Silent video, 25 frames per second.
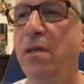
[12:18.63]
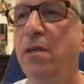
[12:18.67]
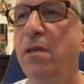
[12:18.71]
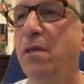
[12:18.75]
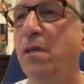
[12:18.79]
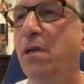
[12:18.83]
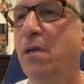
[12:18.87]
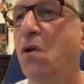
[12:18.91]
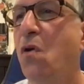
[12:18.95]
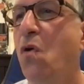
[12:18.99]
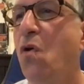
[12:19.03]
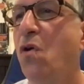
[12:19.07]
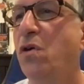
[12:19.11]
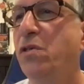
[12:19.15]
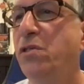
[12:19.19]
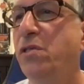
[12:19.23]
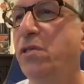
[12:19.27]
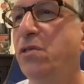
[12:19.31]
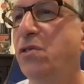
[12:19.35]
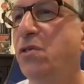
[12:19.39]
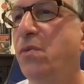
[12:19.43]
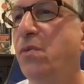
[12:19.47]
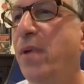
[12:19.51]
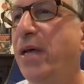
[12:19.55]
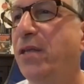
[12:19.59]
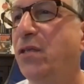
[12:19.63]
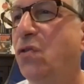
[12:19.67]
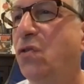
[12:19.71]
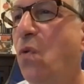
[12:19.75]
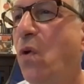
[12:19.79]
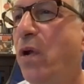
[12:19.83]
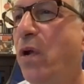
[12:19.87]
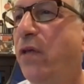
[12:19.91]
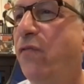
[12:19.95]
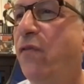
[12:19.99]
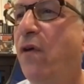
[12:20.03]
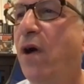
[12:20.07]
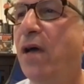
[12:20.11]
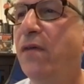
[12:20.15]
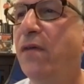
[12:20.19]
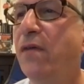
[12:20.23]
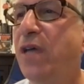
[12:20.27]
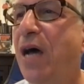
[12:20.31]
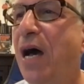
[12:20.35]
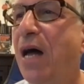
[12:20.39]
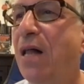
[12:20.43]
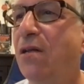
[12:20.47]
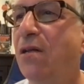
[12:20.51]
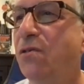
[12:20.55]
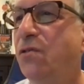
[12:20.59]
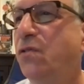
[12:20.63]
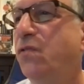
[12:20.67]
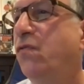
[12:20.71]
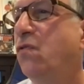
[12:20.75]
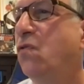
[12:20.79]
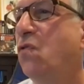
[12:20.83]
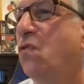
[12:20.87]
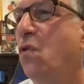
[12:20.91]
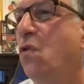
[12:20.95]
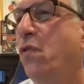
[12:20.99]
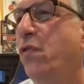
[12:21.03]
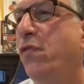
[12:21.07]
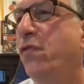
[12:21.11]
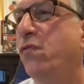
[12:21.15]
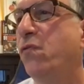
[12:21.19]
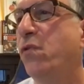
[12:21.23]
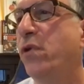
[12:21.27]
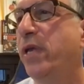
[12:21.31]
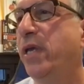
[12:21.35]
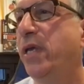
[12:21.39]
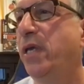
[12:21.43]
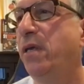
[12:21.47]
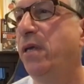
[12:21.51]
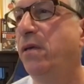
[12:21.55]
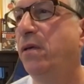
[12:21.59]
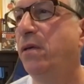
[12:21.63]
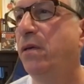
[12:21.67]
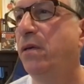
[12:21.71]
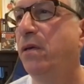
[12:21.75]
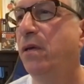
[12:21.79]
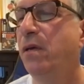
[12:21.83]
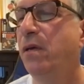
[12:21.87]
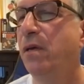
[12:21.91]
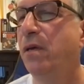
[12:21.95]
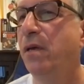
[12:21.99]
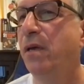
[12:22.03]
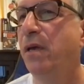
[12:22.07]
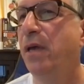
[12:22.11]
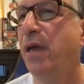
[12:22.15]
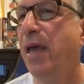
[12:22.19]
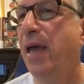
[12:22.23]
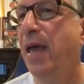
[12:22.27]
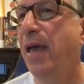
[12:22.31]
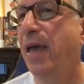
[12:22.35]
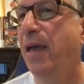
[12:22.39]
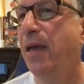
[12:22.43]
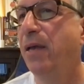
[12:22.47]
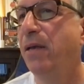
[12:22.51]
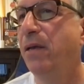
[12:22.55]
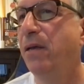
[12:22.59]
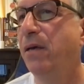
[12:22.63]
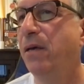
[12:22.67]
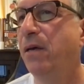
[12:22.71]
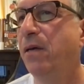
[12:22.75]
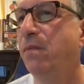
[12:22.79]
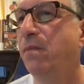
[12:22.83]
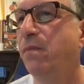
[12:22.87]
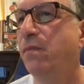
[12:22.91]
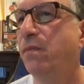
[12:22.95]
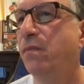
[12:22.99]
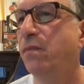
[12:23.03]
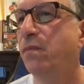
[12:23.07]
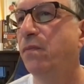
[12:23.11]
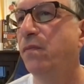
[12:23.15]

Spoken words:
The cost is about $25 for all 3, and